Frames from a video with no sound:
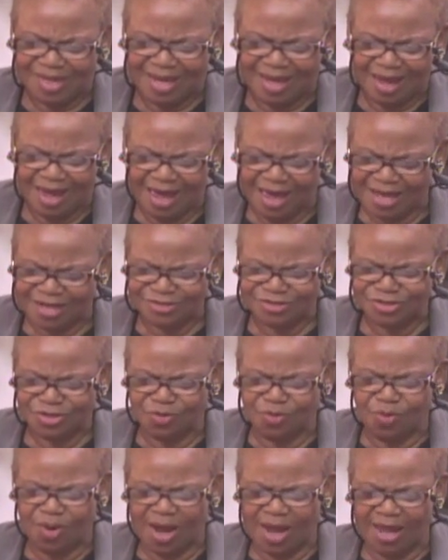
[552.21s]
"How's
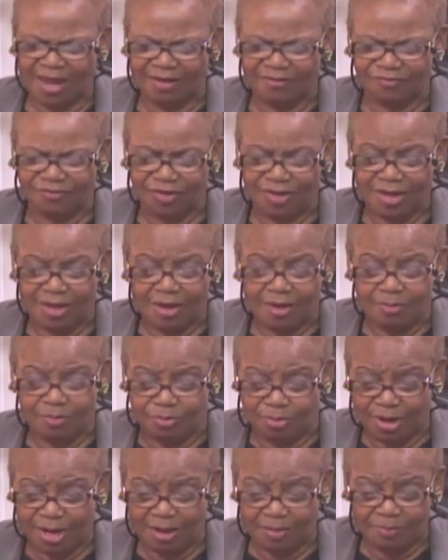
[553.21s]
your wife?"
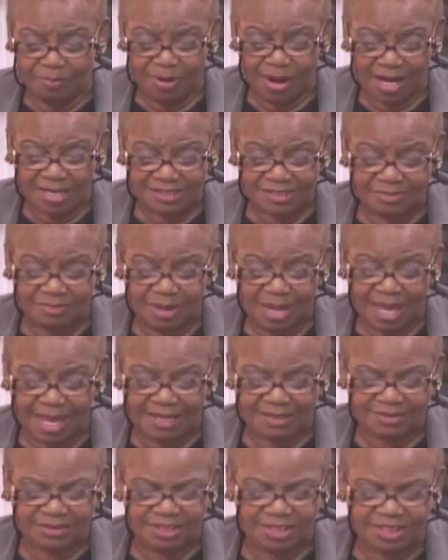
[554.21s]
Br'er Possum
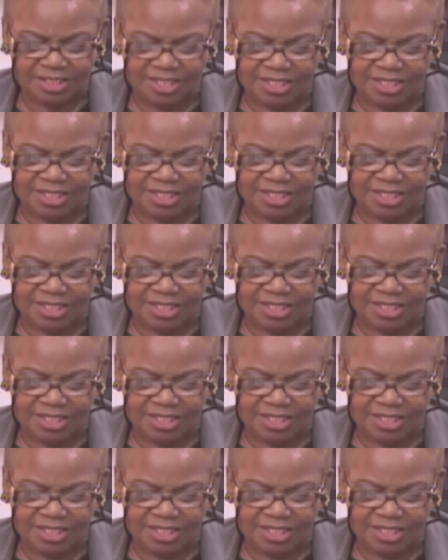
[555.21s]
asked.